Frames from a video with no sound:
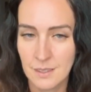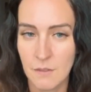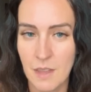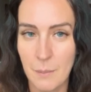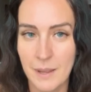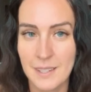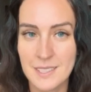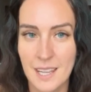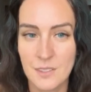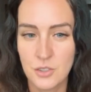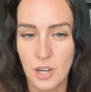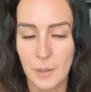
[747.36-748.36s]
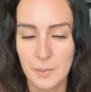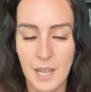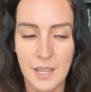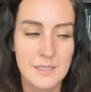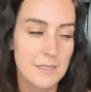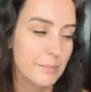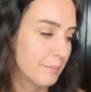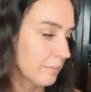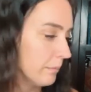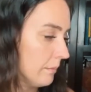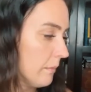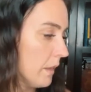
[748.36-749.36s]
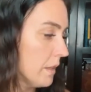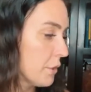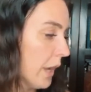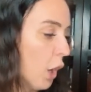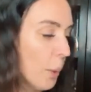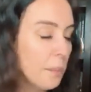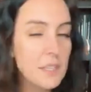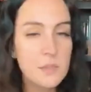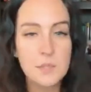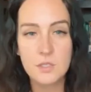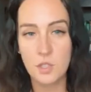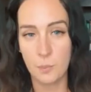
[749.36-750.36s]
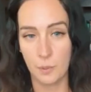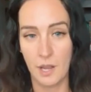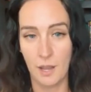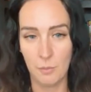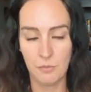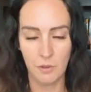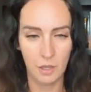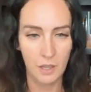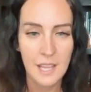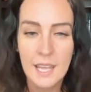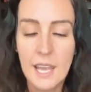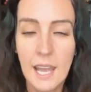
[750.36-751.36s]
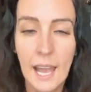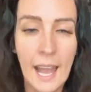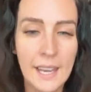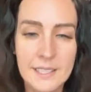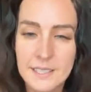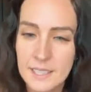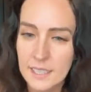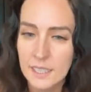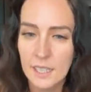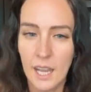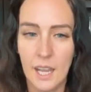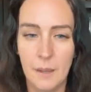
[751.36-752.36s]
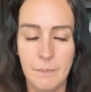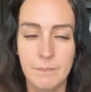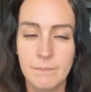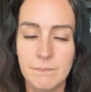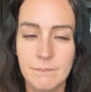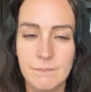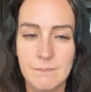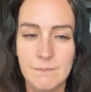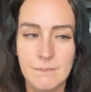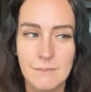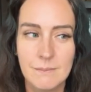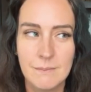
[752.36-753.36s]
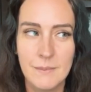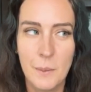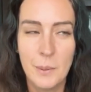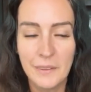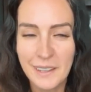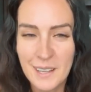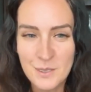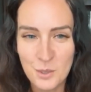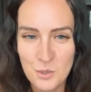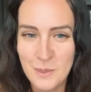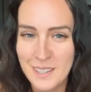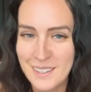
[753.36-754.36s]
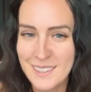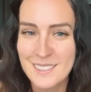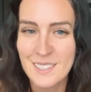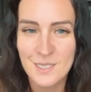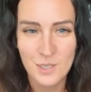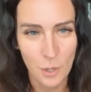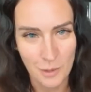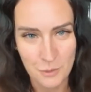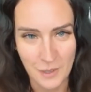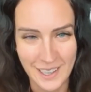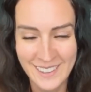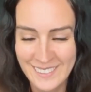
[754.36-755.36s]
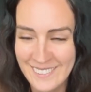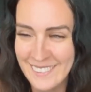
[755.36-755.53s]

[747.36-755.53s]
If that makes sense, drop yes. So I hope this was super helpful. Honestly, um, building on social media is so much fun,